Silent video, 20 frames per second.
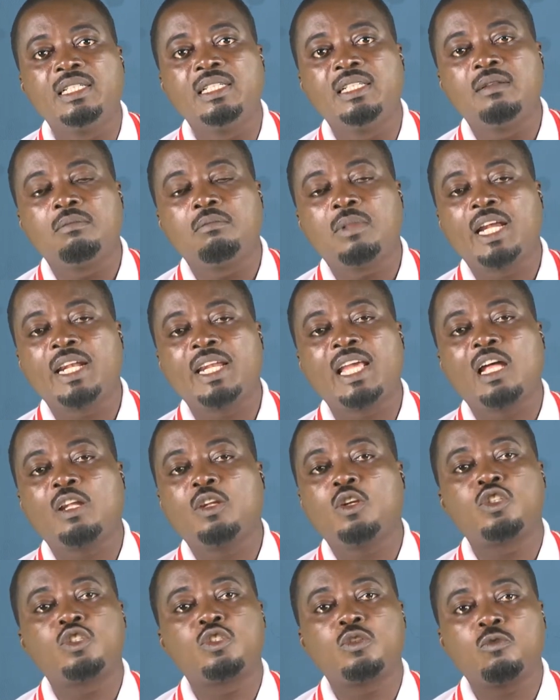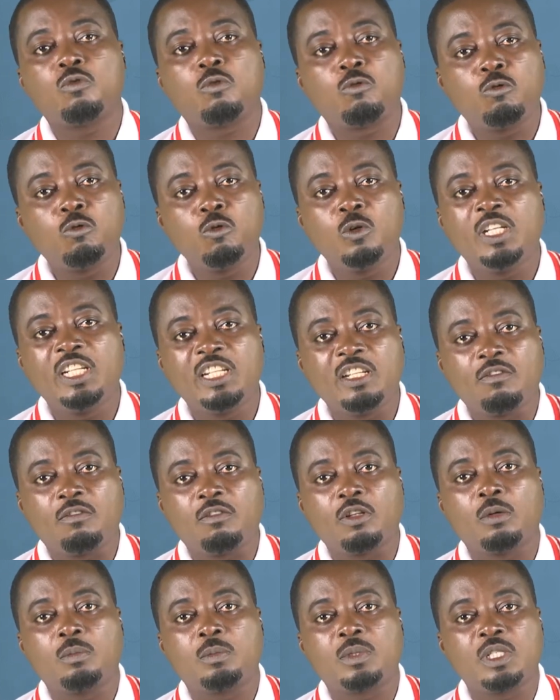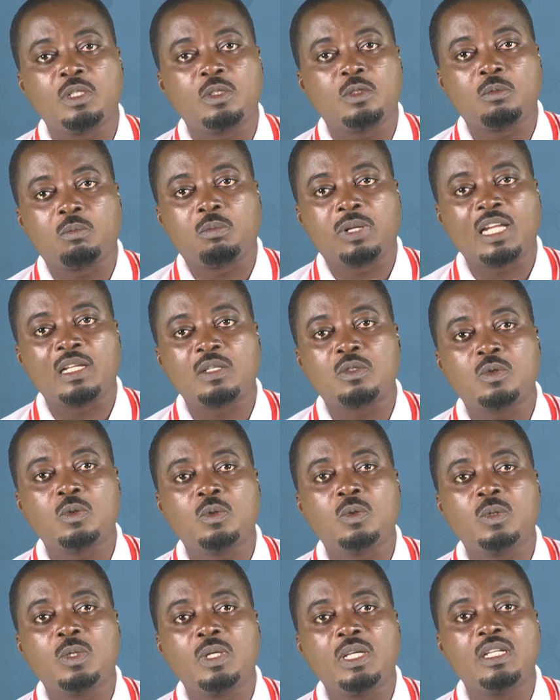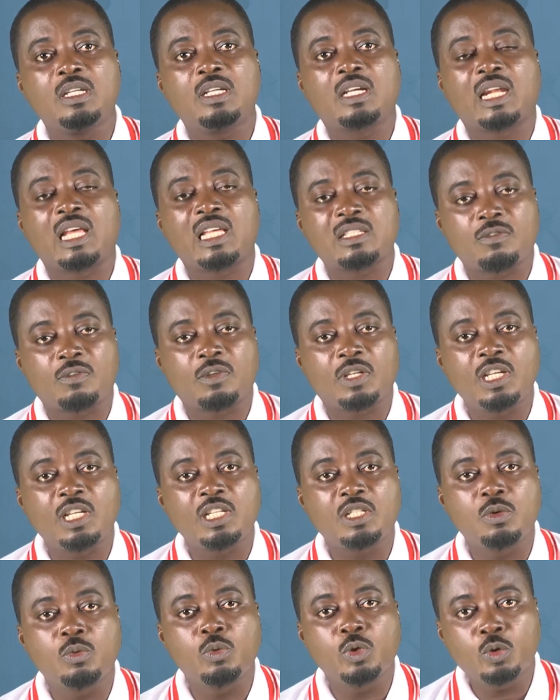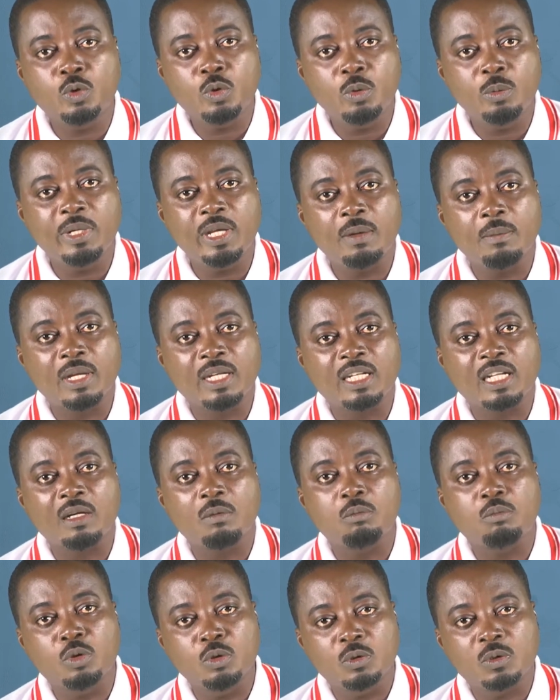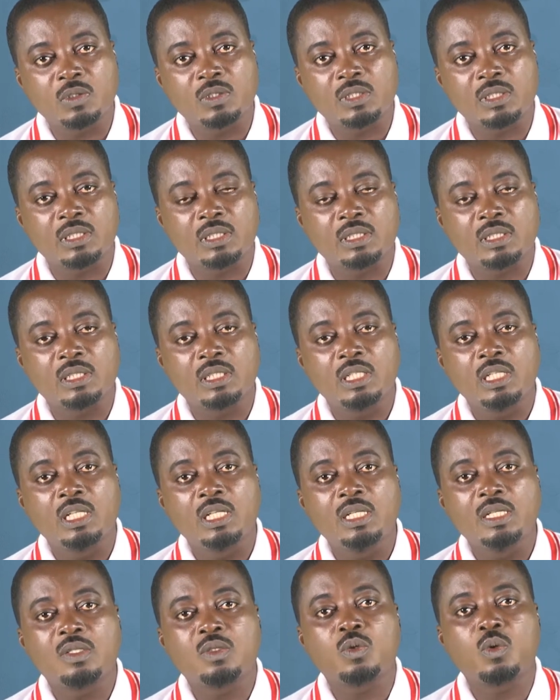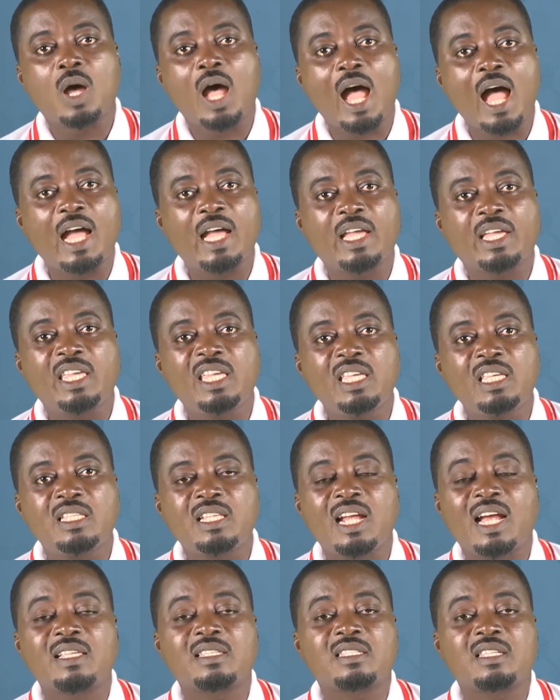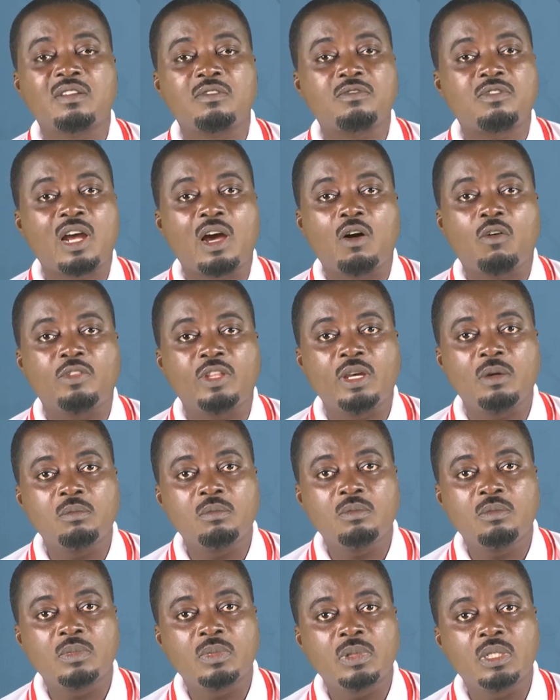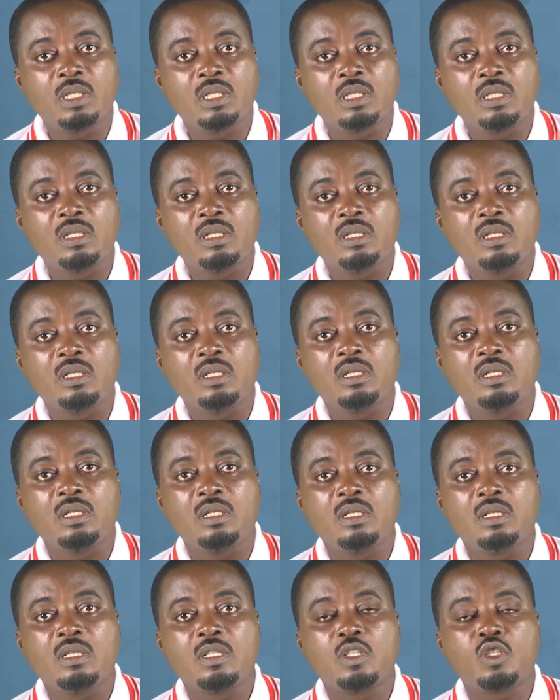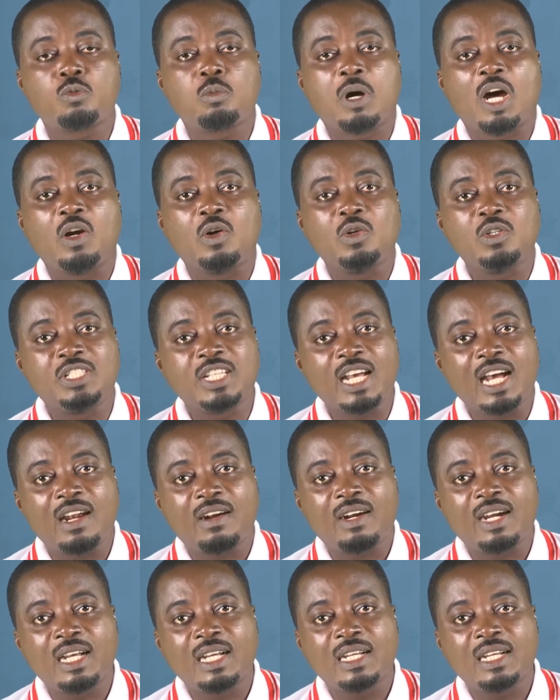but they are not fully developed into plants. So in classification, we group them under prototists. So algae, there are several of them. Spirogyra,